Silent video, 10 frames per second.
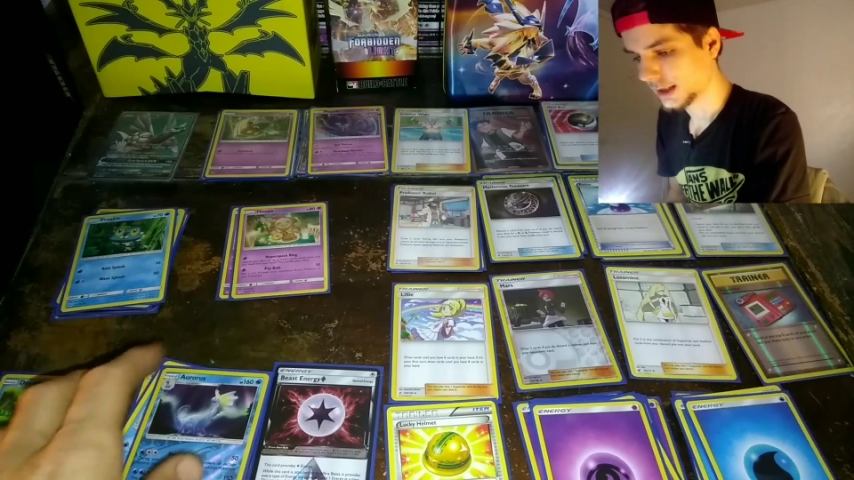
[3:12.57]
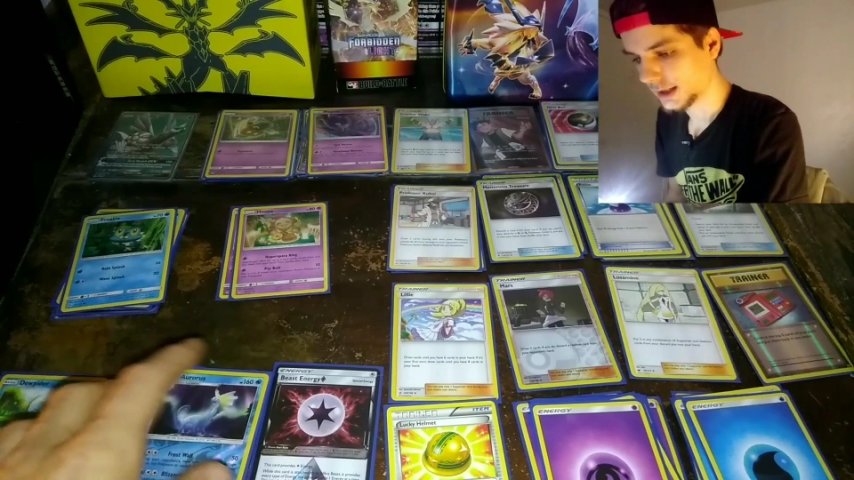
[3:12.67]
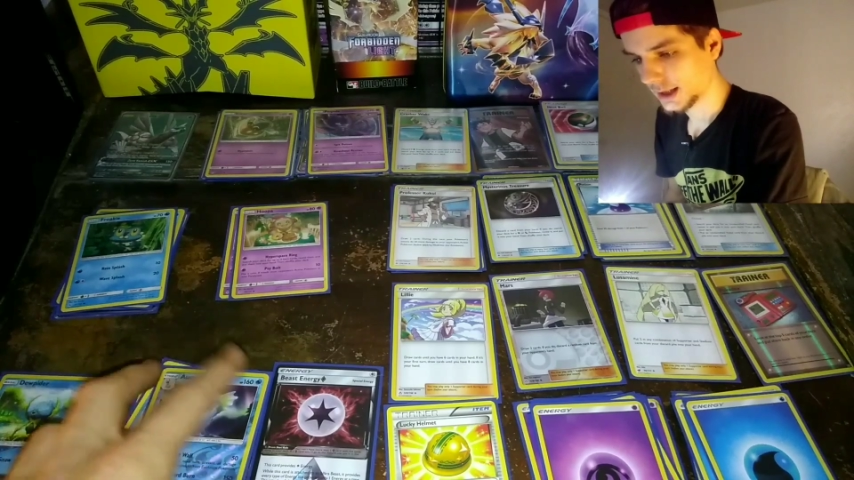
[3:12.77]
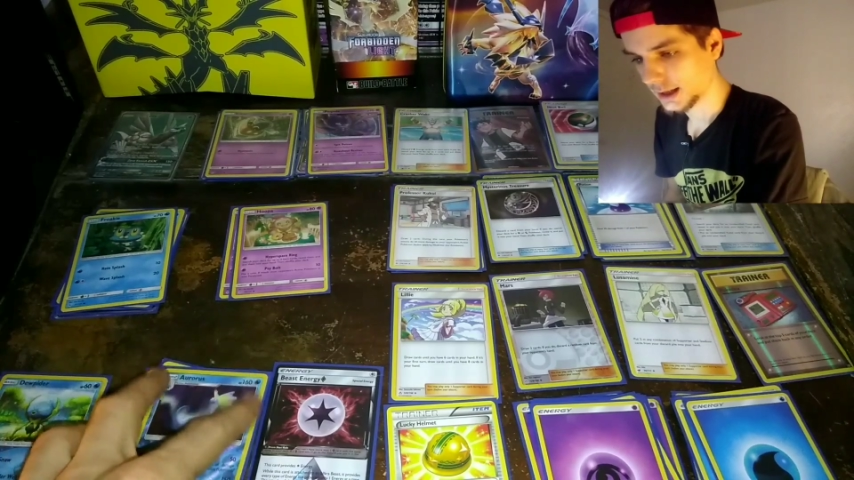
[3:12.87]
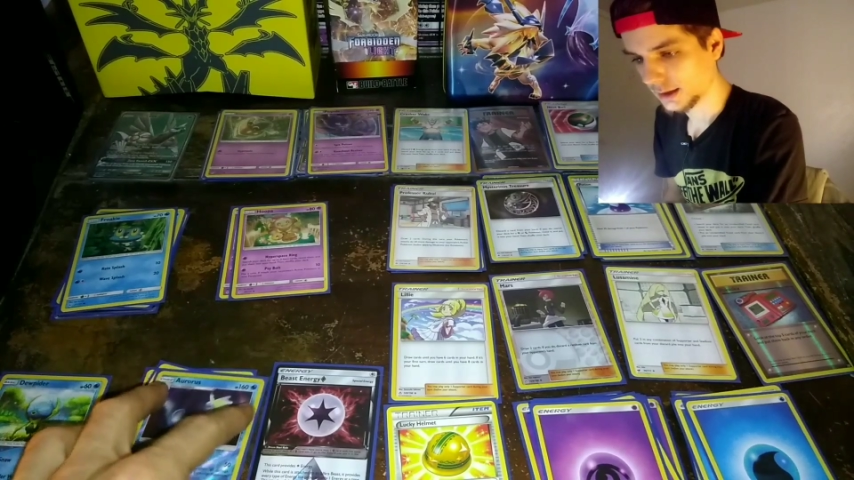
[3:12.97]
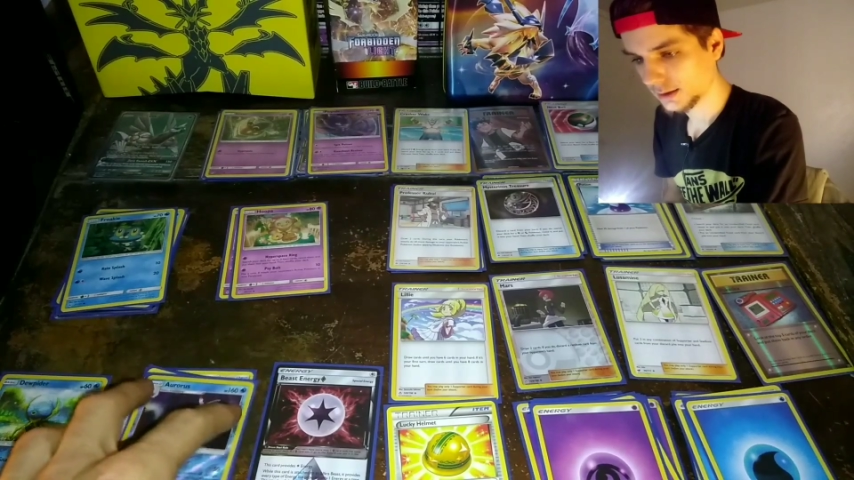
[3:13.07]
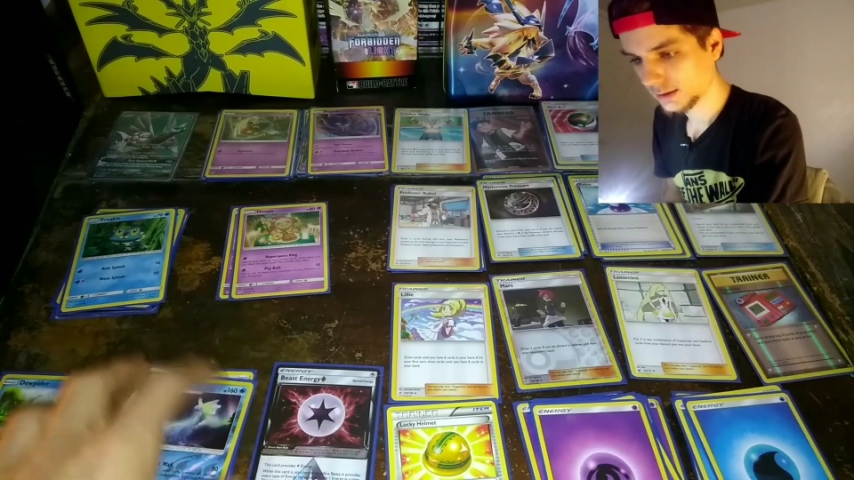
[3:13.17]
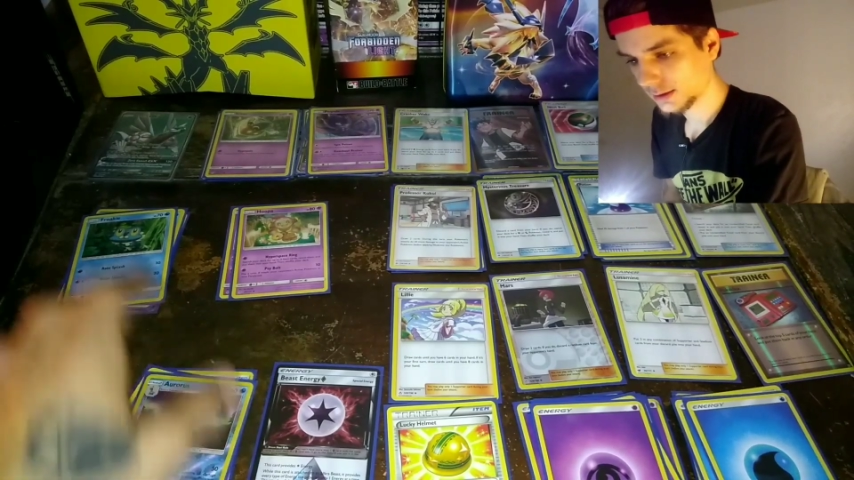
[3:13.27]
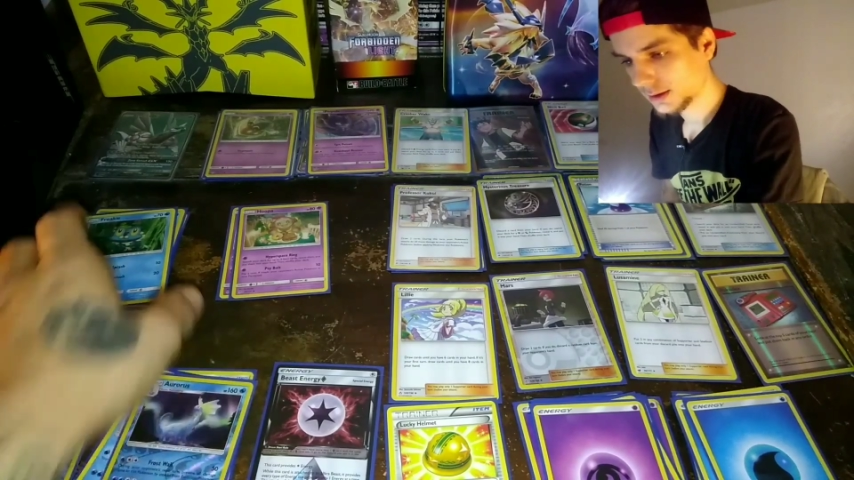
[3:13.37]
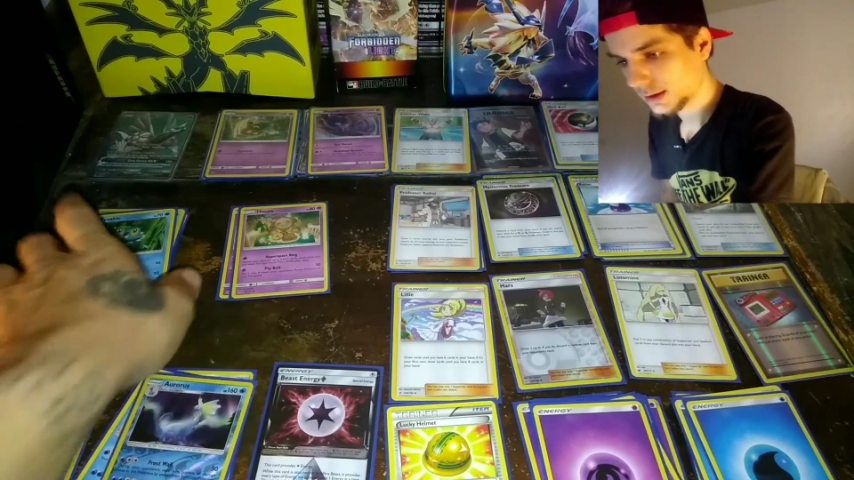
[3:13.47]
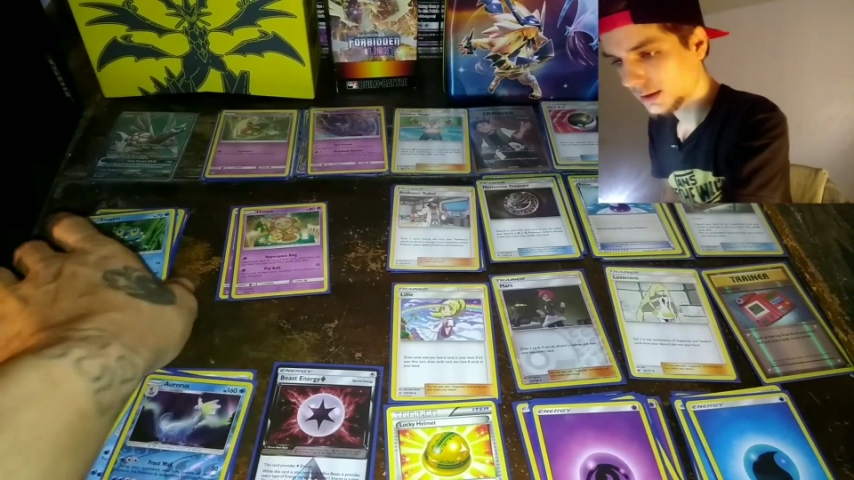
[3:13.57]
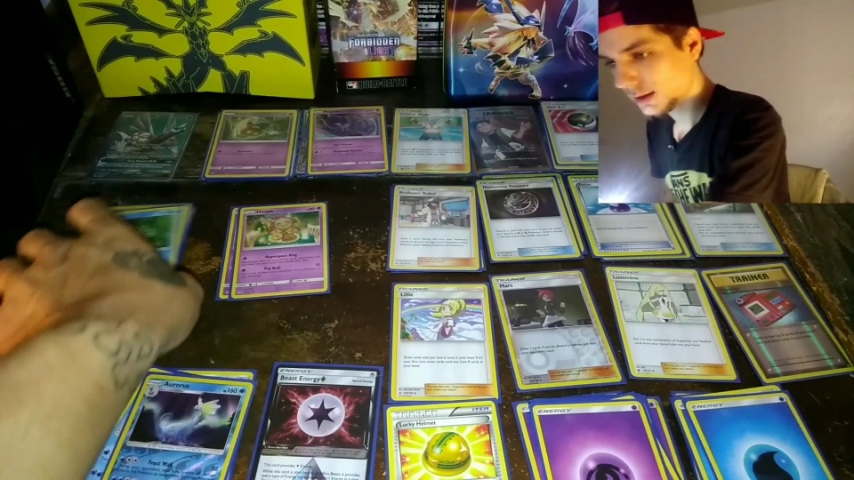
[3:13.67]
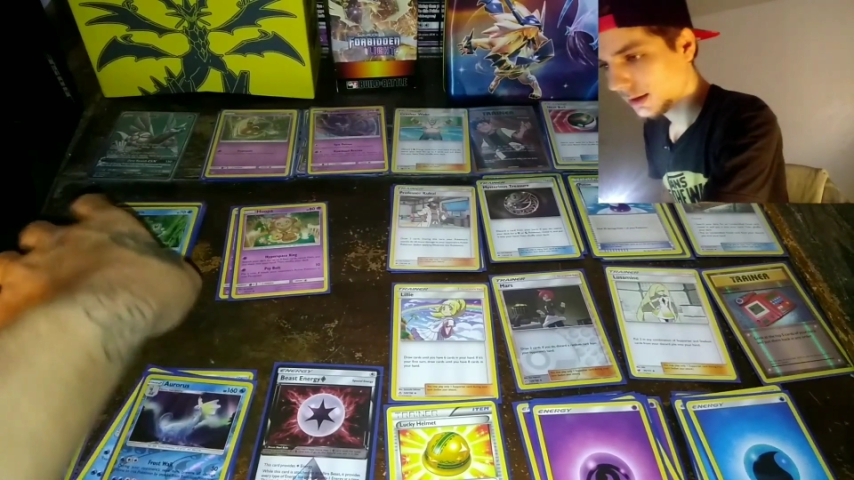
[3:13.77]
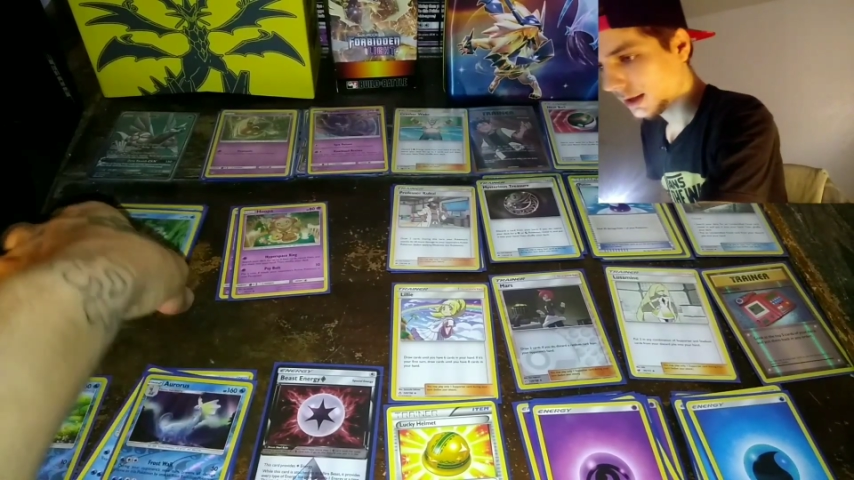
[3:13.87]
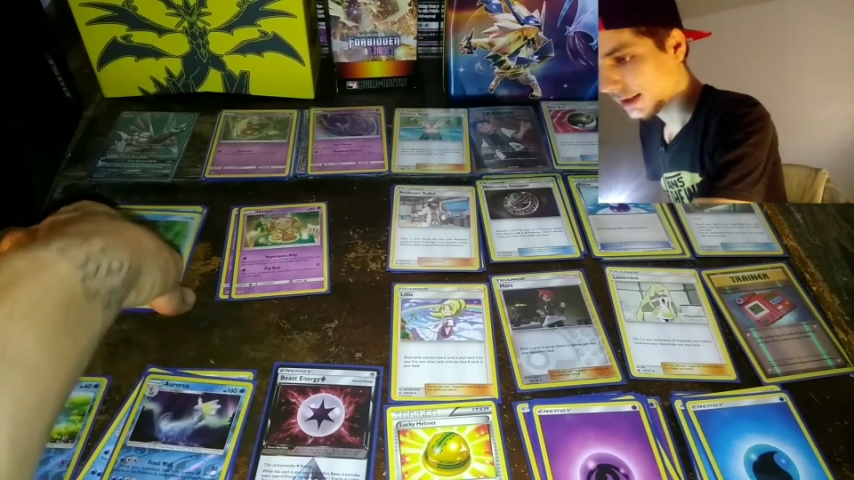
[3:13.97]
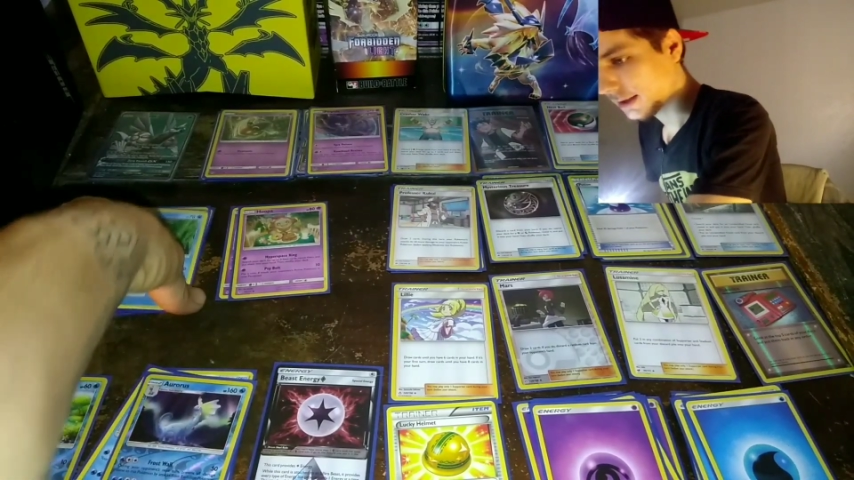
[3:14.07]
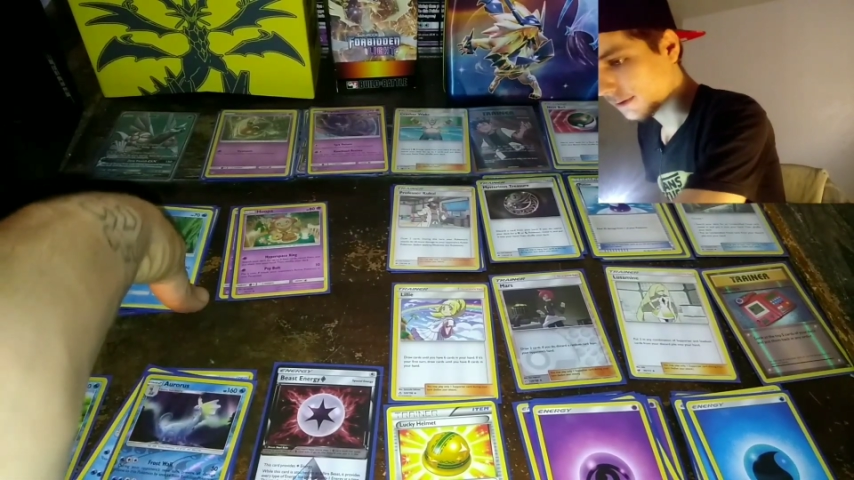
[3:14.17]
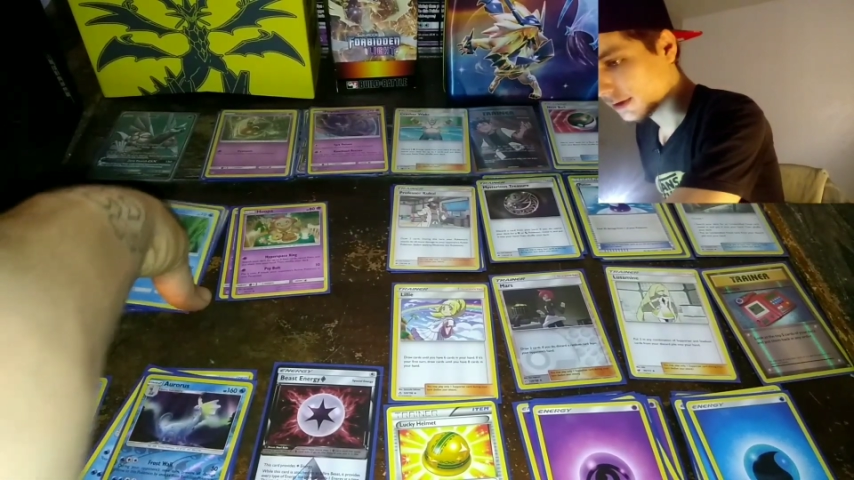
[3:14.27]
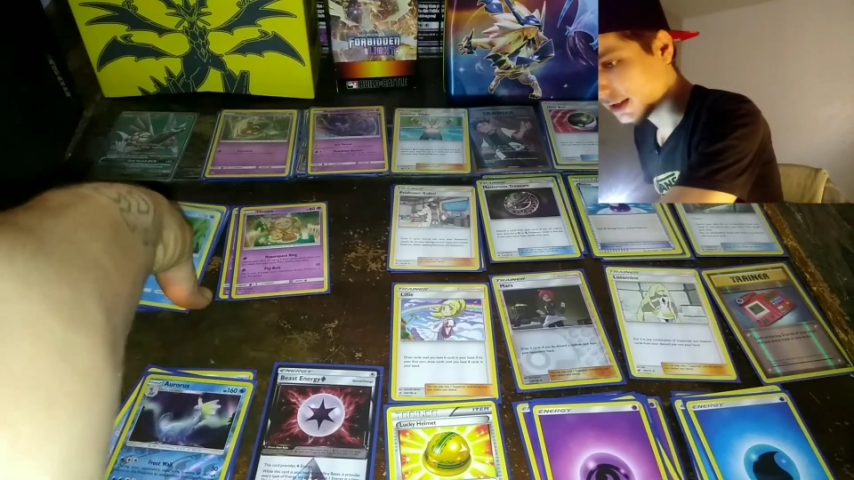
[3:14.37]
got. Except for these